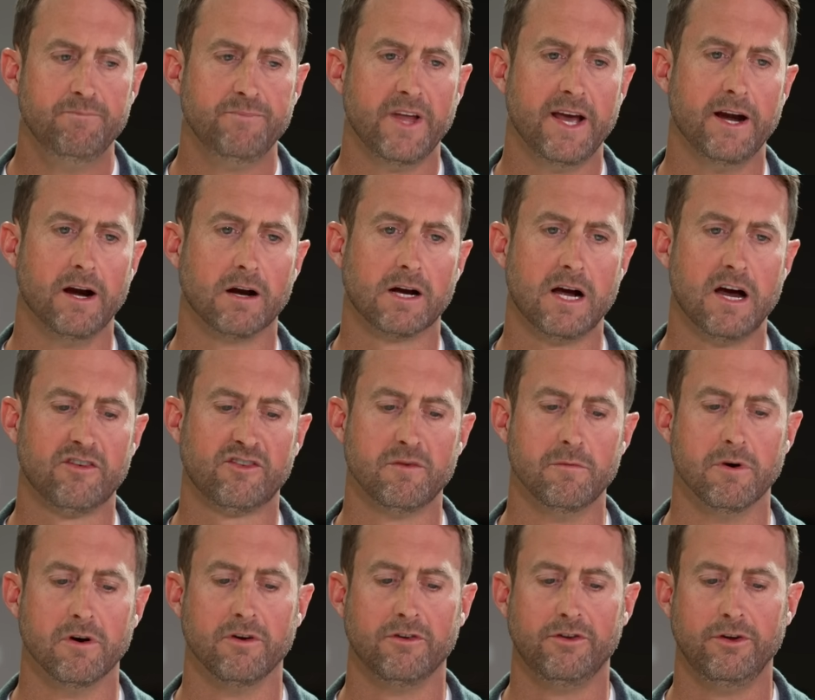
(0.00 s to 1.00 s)
And our
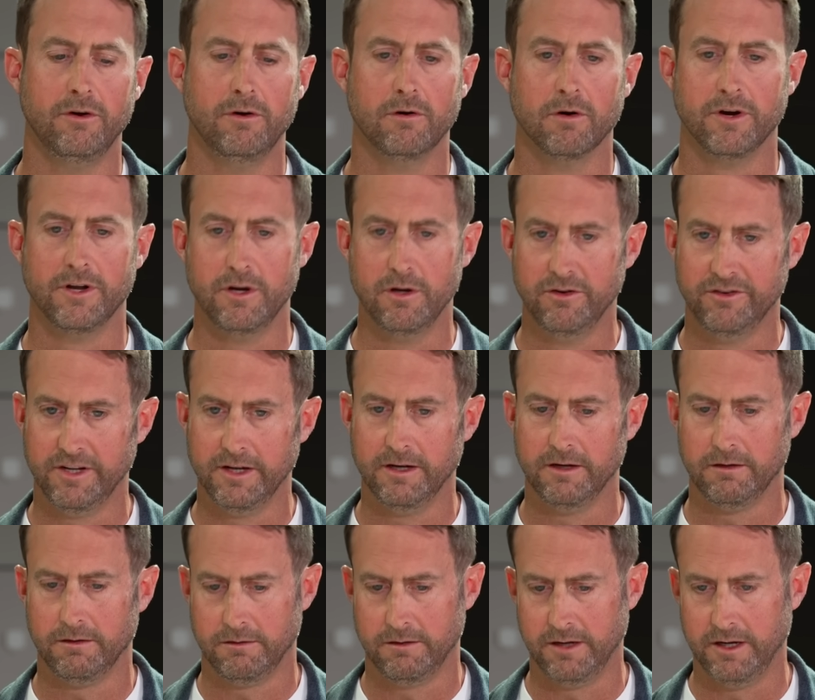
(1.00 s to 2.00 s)
customers who are
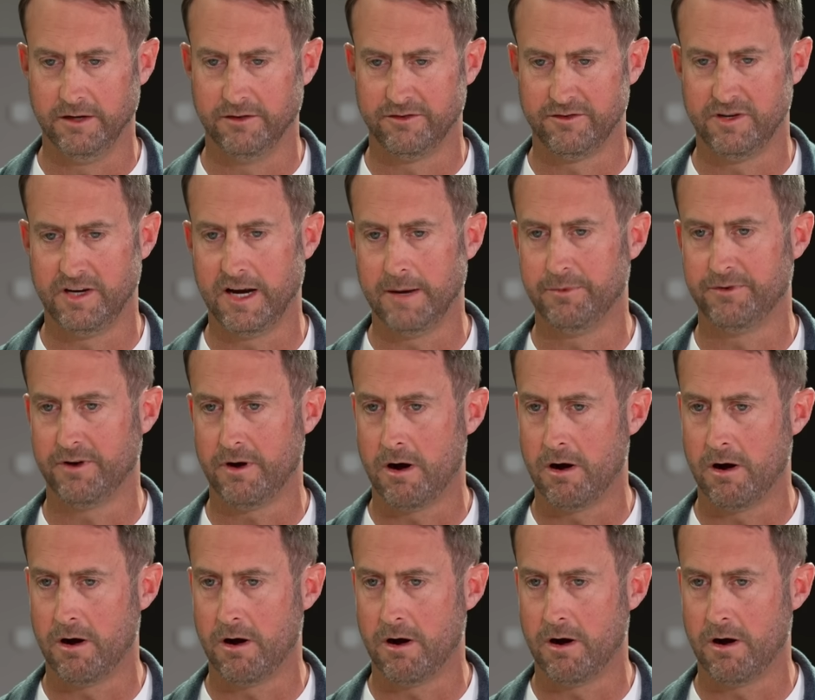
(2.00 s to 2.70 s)
using these chips